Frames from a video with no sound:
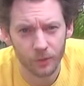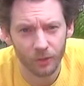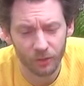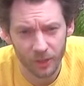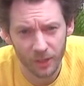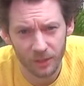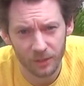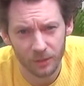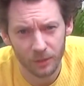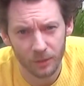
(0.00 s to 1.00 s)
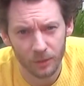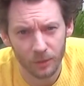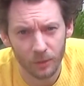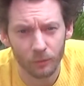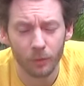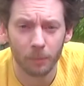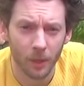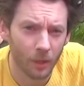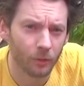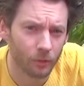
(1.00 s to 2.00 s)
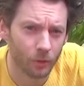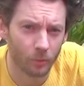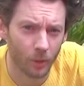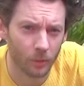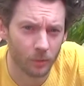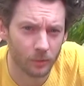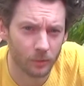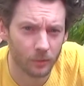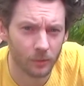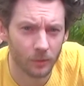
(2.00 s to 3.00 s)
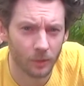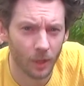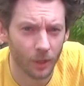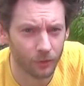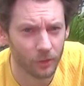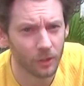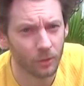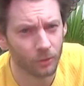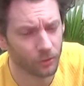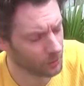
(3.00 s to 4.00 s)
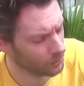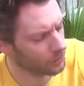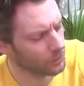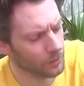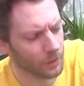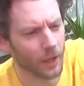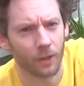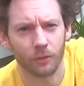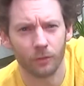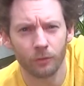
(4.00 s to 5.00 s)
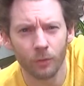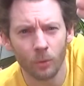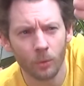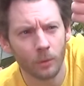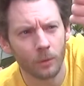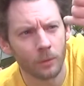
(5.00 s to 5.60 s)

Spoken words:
You see, for plants to grow, a single seed has to fall